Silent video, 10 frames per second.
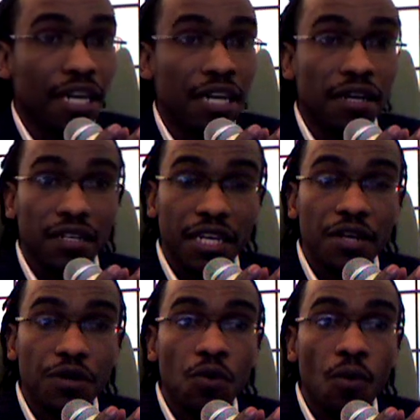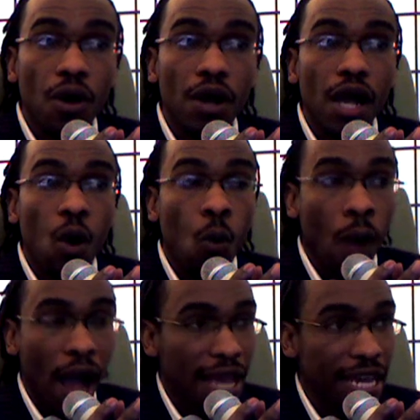He knew
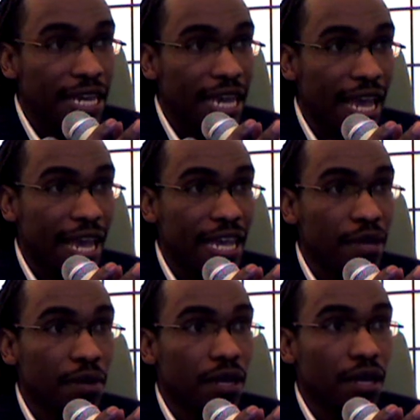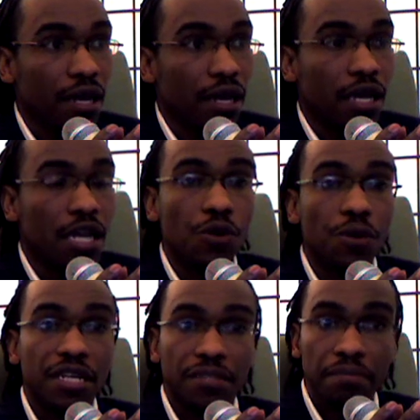why he came. He
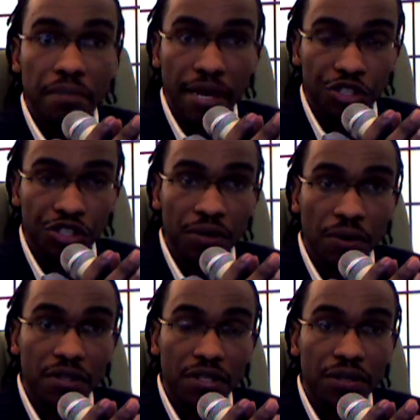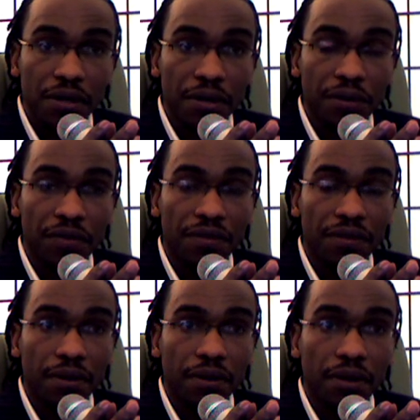knew his mission on this earth.
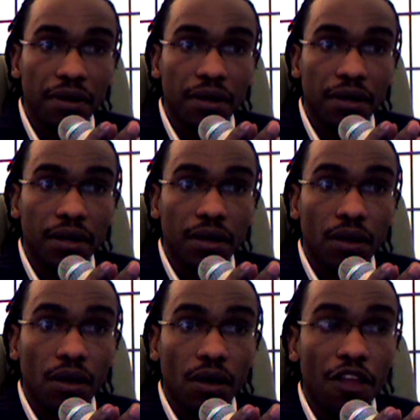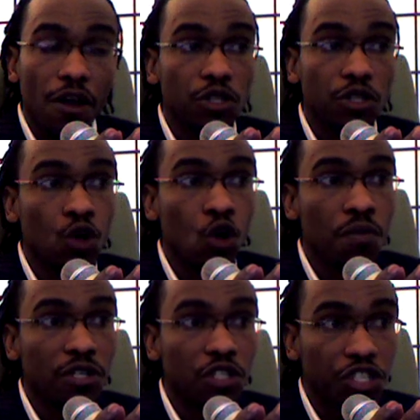There was
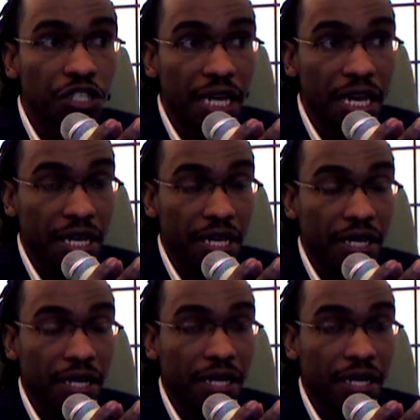no mistake.